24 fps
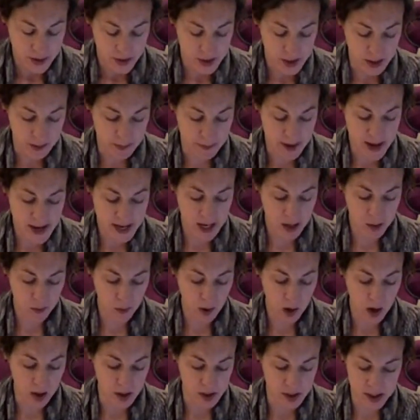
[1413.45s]
To make it
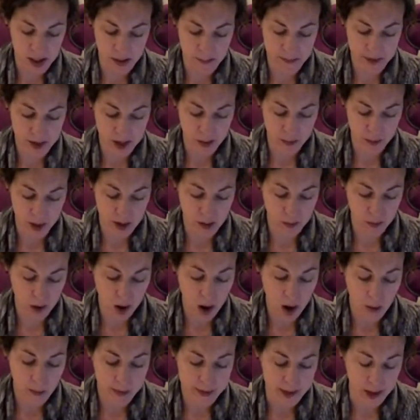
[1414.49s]
worse, something went
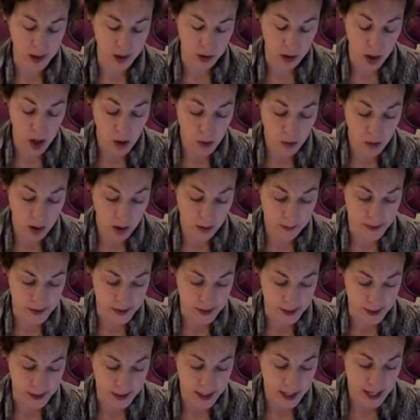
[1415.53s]
wrong with the glowworm's
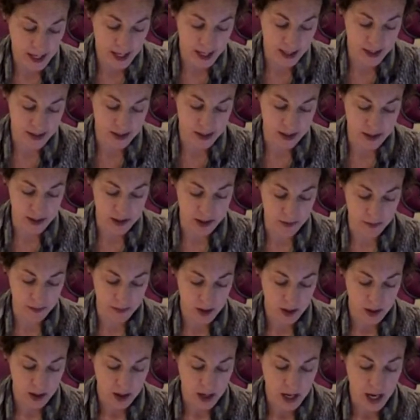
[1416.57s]
lighting system,
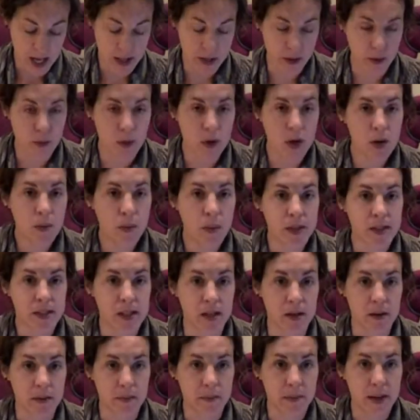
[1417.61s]
and the room was
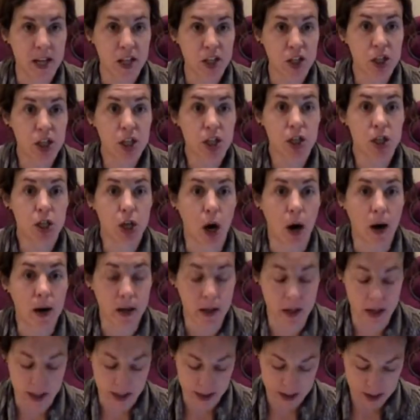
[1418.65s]
in pitchy
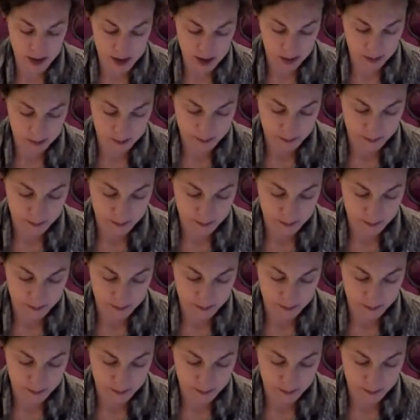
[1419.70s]
darkness.